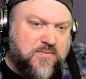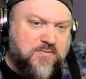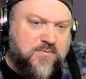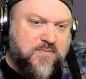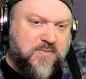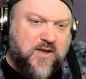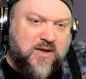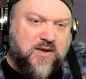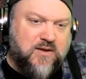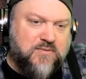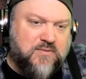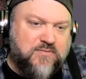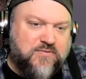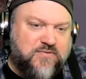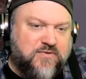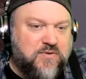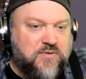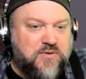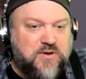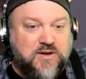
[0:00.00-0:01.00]
Yeah,
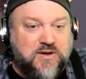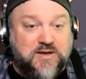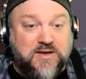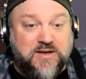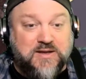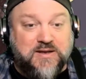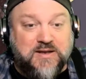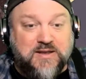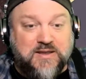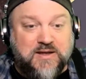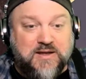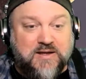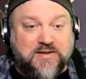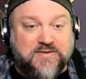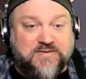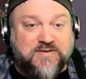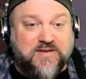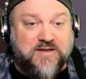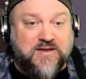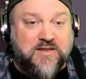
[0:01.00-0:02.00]
so again,
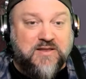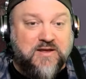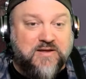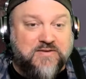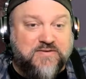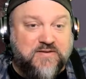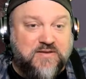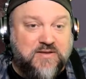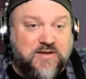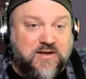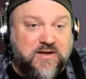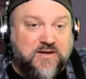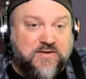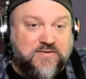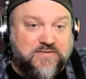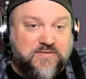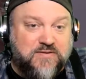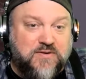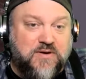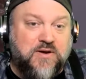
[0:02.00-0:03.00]
lots and lots and
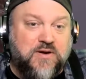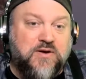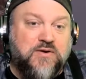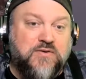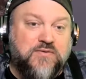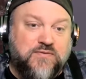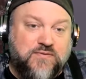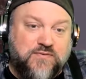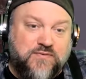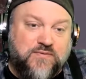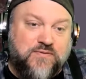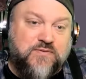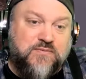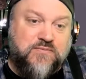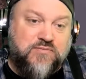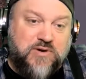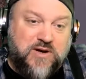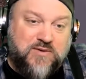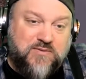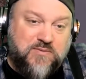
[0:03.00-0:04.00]
lots of
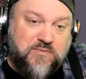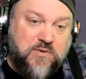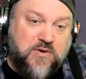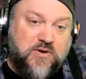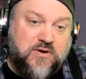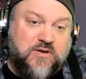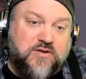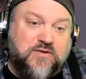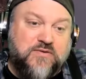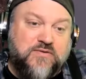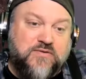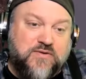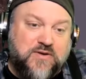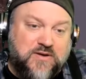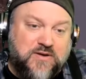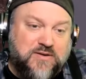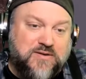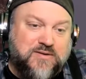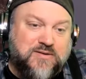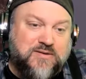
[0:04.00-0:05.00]
private parties
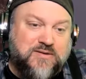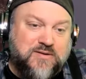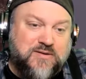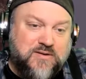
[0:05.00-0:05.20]
and